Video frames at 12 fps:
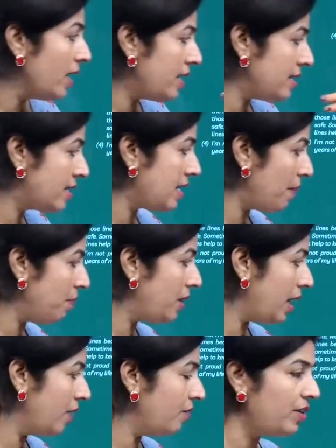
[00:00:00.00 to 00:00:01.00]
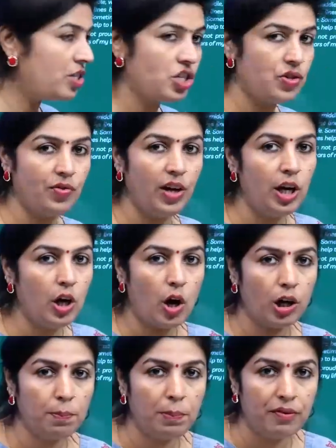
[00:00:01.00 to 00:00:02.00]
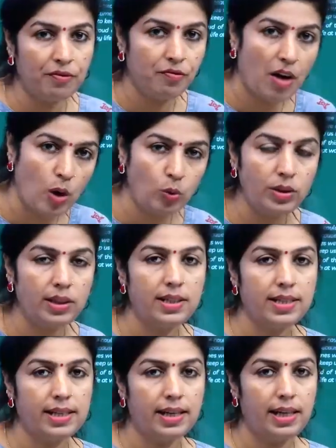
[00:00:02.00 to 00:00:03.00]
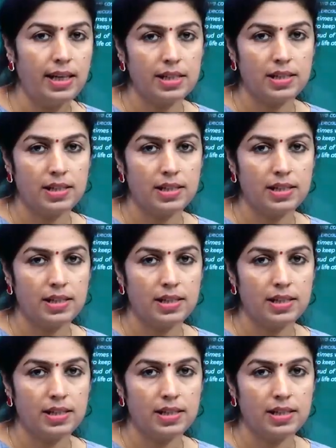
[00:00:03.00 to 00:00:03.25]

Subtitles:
is something which will not be found easily.